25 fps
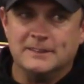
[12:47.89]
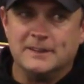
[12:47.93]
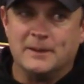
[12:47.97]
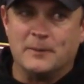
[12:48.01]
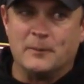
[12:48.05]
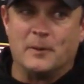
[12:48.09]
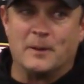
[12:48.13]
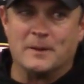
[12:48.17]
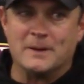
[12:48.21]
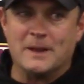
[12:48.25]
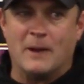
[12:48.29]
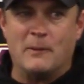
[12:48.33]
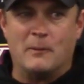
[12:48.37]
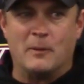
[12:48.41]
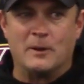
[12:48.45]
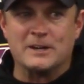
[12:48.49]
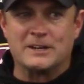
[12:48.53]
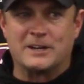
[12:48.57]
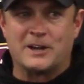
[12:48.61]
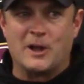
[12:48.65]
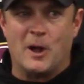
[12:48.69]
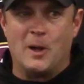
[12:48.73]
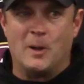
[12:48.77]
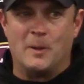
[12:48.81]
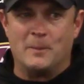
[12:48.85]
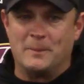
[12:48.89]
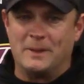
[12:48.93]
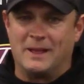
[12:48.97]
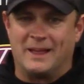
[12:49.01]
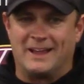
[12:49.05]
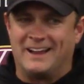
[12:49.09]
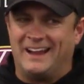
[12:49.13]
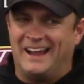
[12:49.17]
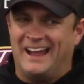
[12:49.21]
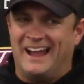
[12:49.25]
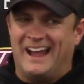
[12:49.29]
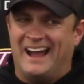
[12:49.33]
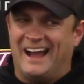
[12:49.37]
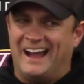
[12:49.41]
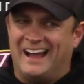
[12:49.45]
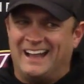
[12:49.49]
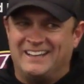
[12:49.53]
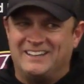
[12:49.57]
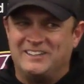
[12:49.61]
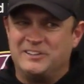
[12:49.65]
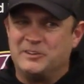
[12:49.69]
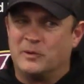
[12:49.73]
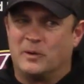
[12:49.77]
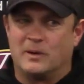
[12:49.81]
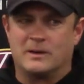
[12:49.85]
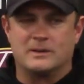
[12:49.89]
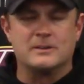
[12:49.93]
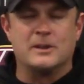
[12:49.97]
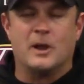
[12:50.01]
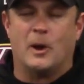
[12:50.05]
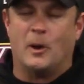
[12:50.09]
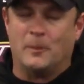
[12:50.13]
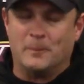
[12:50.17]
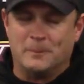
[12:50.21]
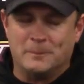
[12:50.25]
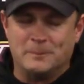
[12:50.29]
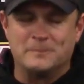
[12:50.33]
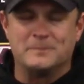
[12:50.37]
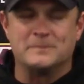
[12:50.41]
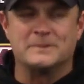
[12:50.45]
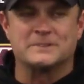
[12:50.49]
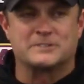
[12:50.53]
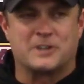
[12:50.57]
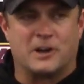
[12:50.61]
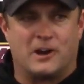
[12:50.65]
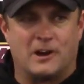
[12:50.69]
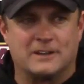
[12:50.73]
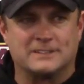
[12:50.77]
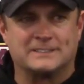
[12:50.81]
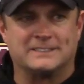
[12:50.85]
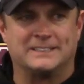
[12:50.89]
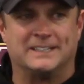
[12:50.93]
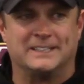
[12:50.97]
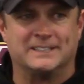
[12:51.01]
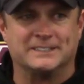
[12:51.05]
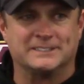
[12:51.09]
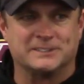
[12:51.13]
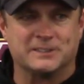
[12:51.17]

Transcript: I wanted to call him and be like, you were, nope, his car's here.